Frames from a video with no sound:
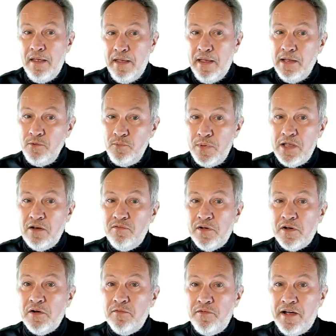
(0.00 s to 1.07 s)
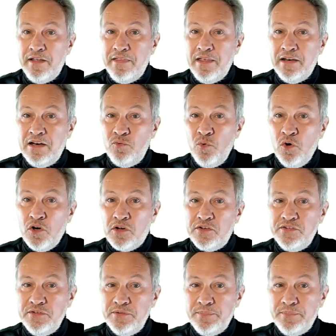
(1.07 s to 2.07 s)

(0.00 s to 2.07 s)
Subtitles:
and we can verify that it works.